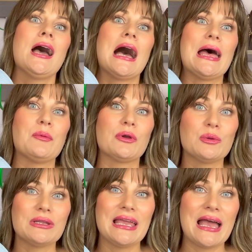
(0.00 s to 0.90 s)
I would
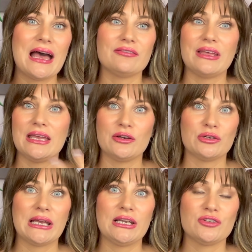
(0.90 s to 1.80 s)
only have eight or
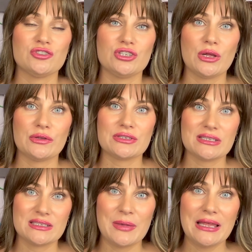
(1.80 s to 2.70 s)
nine hundred dollars to
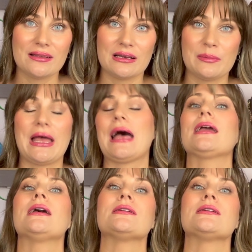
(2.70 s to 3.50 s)
spend on a bag.